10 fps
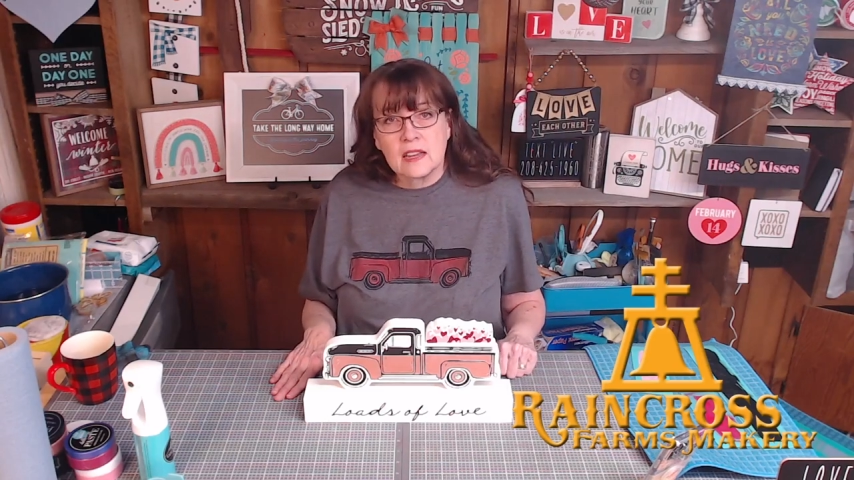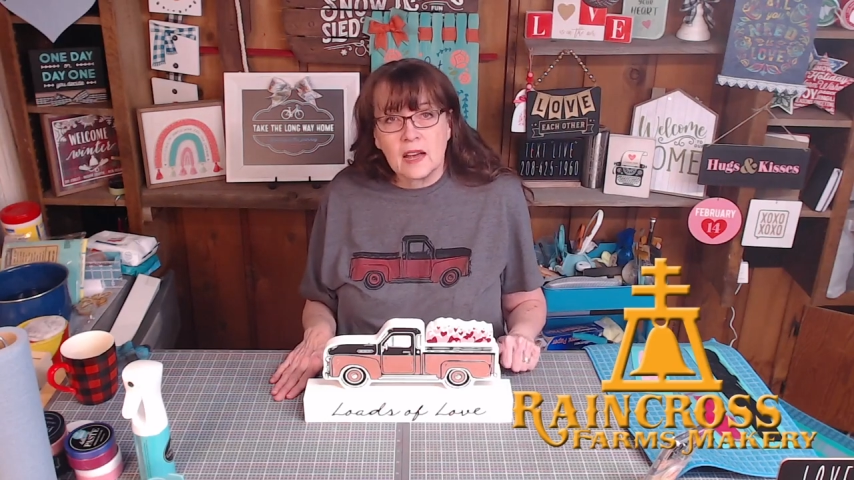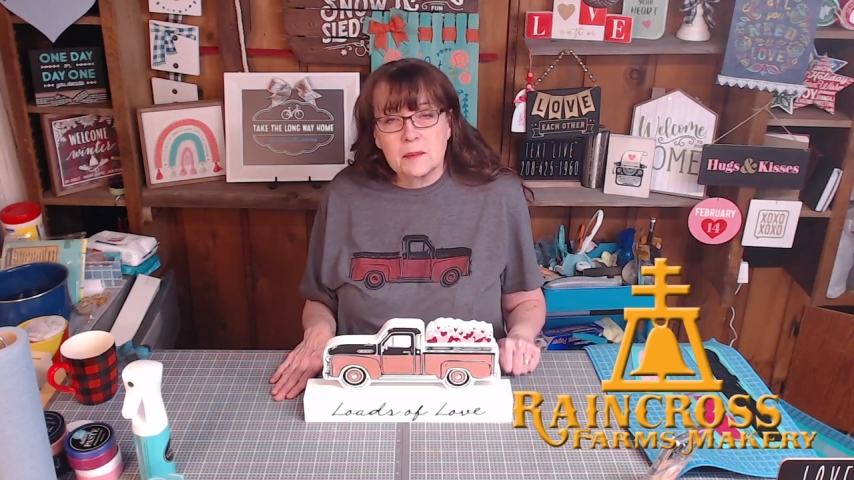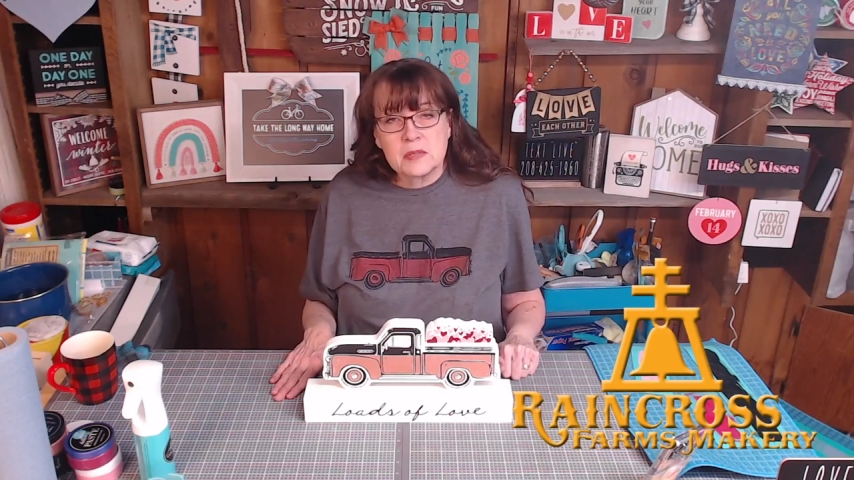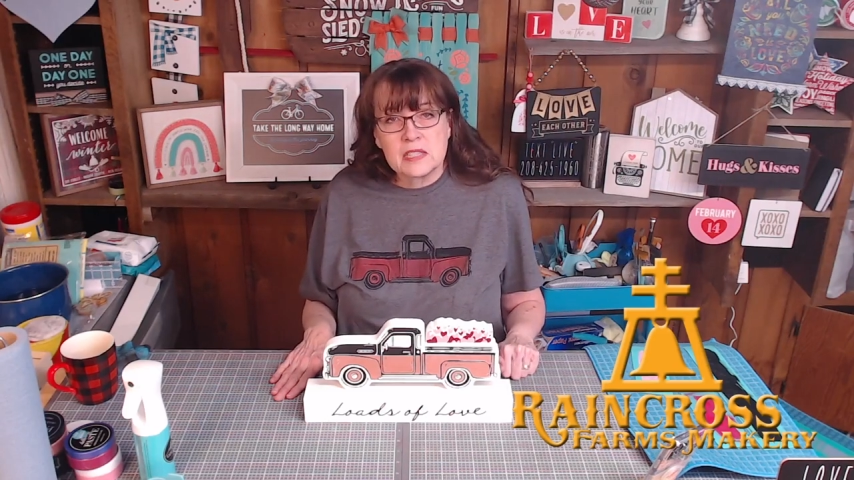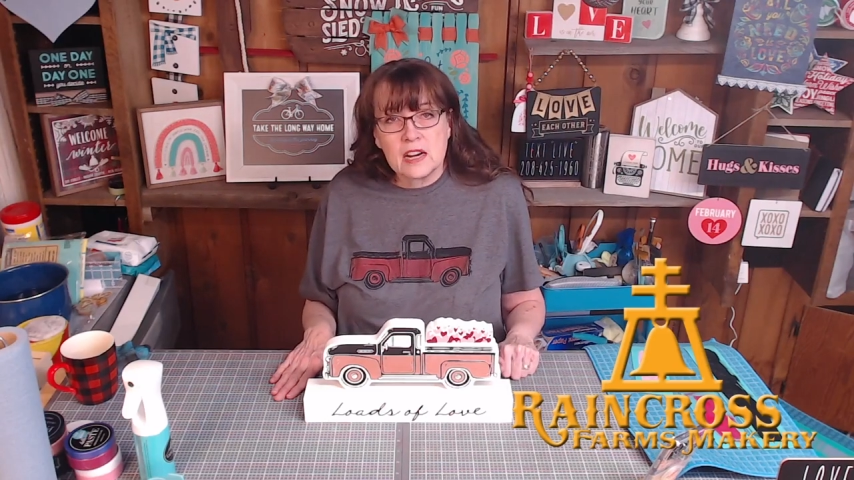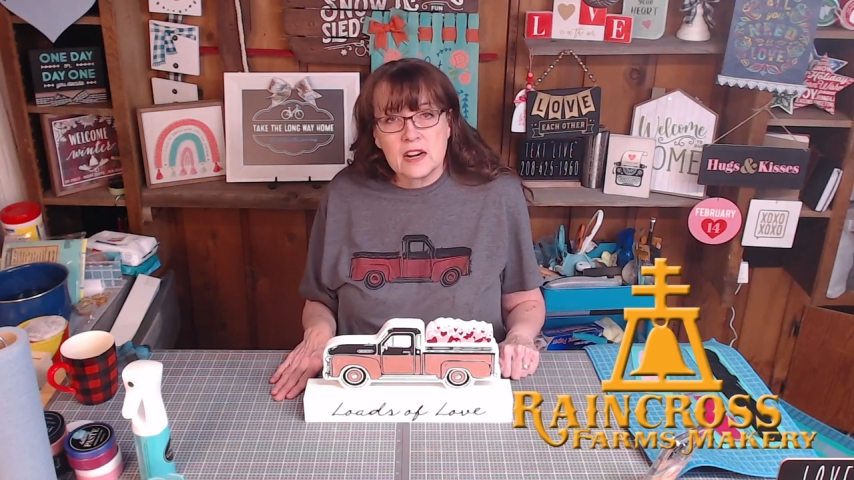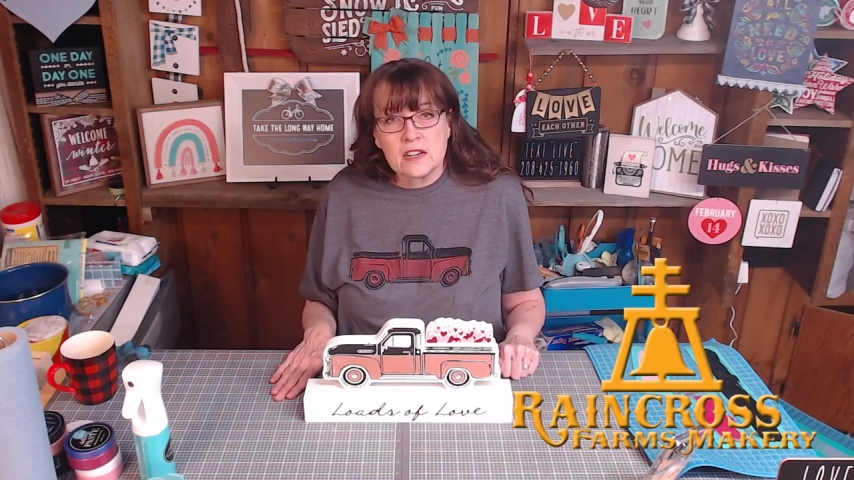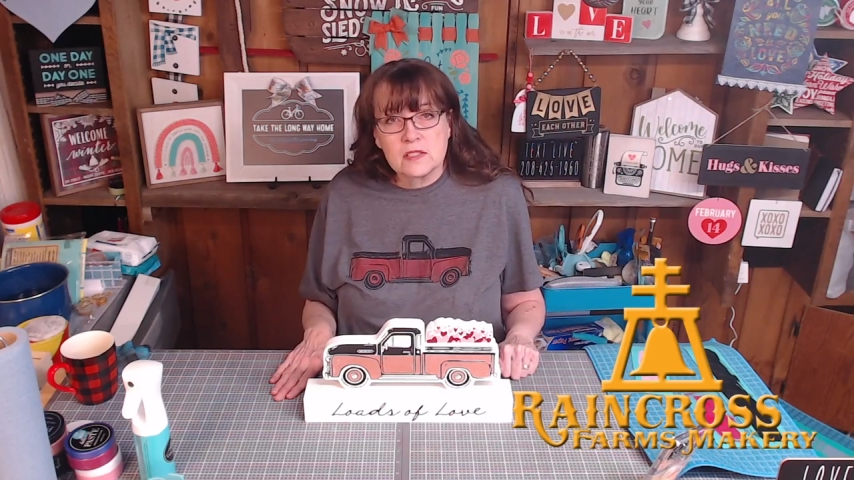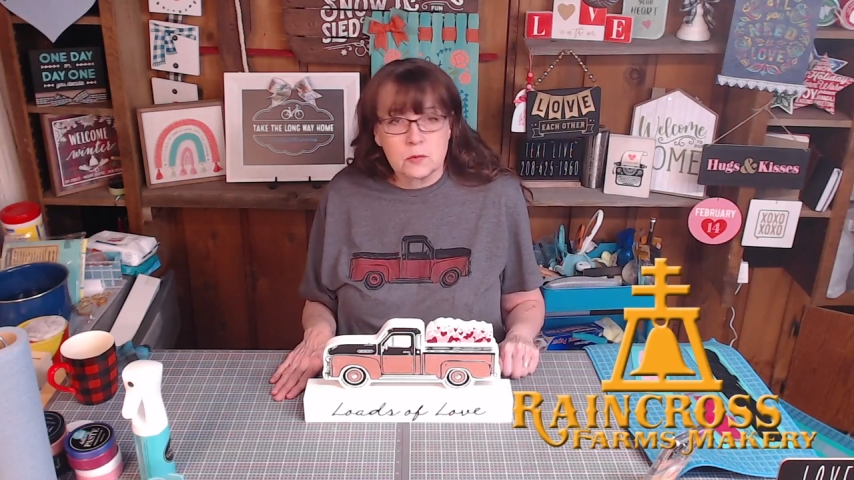
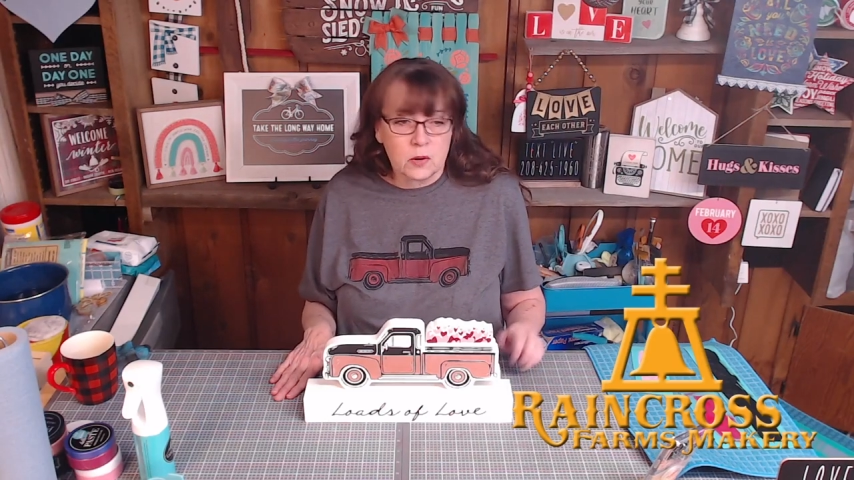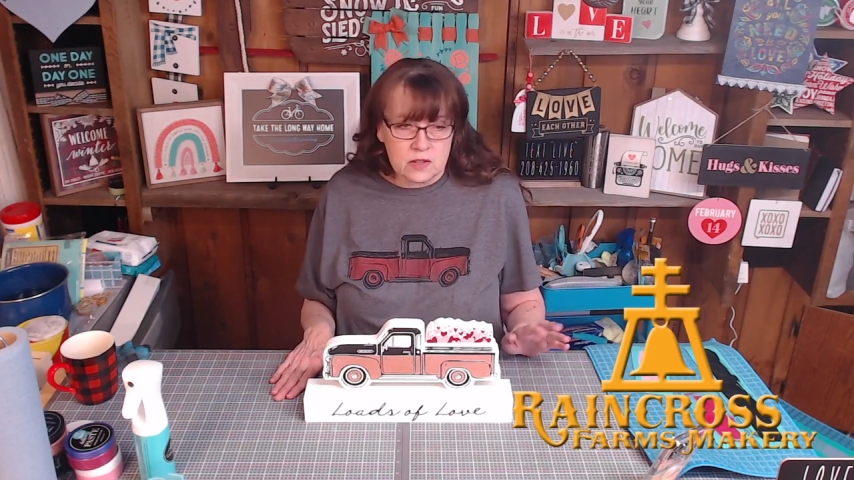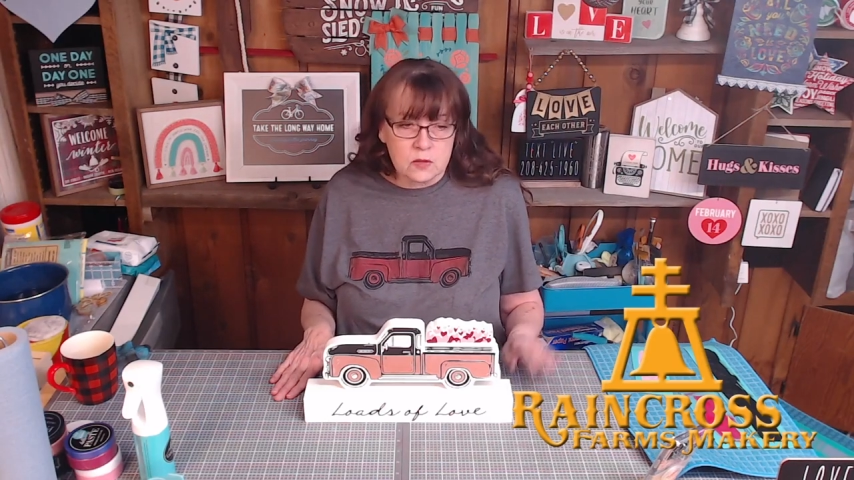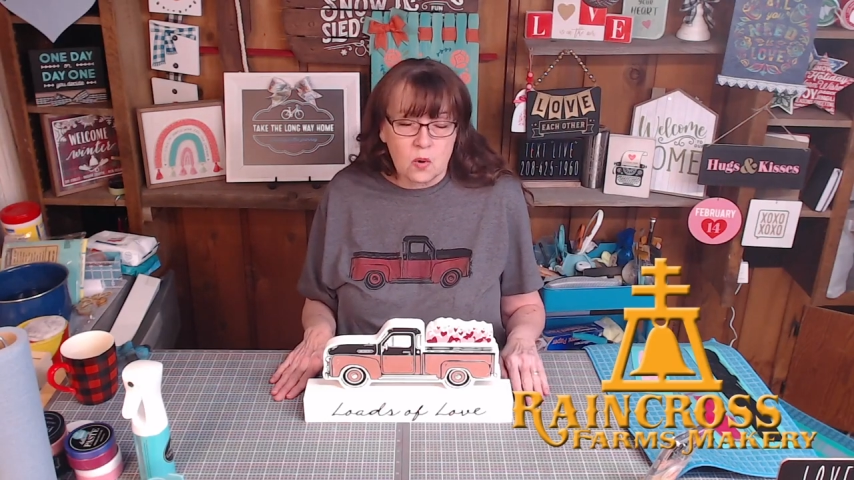upstairs where it's